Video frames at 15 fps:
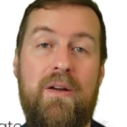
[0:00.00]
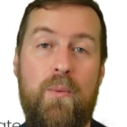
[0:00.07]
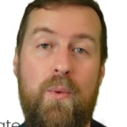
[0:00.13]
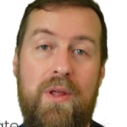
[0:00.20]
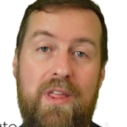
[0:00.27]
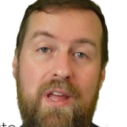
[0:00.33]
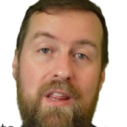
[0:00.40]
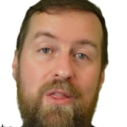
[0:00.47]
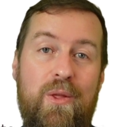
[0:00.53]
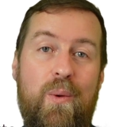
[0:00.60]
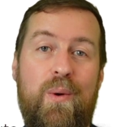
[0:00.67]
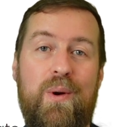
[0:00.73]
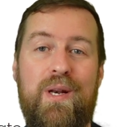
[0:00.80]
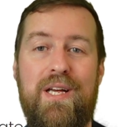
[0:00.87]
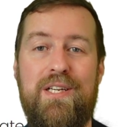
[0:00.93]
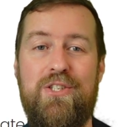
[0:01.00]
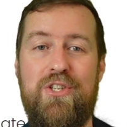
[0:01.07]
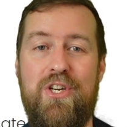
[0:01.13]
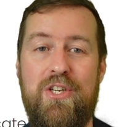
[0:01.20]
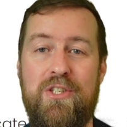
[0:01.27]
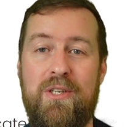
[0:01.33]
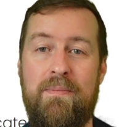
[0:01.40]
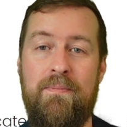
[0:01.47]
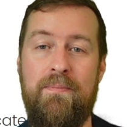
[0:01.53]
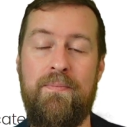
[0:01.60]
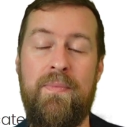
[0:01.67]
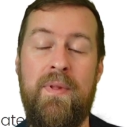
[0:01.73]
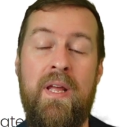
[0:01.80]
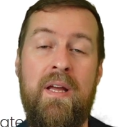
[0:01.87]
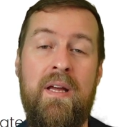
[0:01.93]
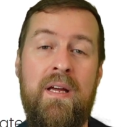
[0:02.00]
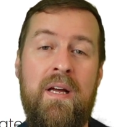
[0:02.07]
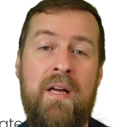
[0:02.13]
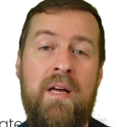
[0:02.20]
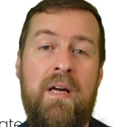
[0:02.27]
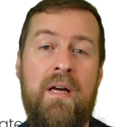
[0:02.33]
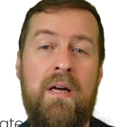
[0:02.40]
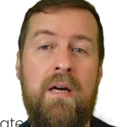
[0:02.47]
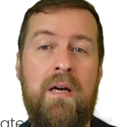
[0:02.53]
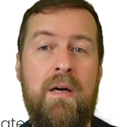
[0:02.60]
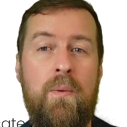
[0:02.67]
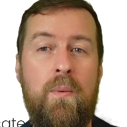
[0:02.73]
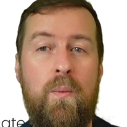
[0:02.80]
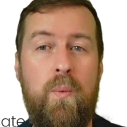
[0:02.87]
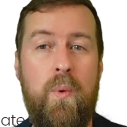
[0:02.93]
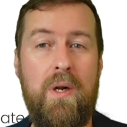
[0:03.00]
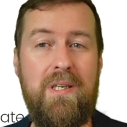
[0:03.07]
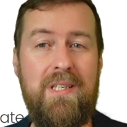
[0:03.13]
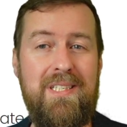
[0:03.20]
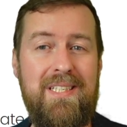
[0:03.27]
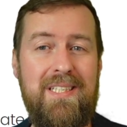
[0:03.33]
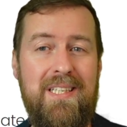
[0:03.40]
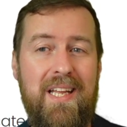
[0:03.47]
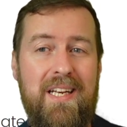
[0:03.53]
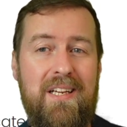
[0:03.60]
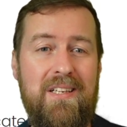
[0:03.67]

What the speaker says: within the organization. What does it then